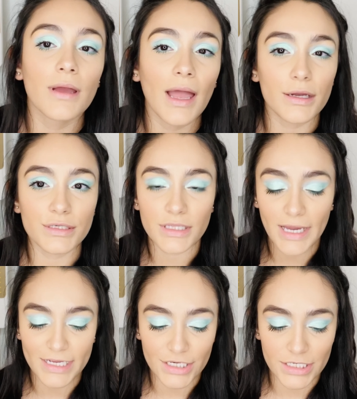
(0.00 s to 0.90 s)
Actually, I
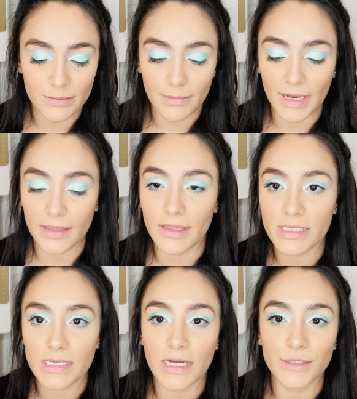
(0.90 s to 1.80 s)
changed my mind. This
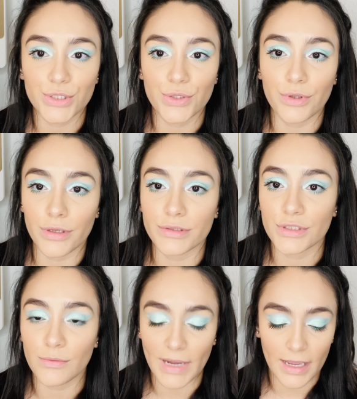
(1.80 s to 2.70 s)
guy's too close to
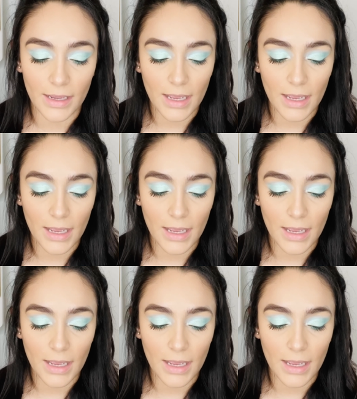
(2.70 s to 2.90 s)
my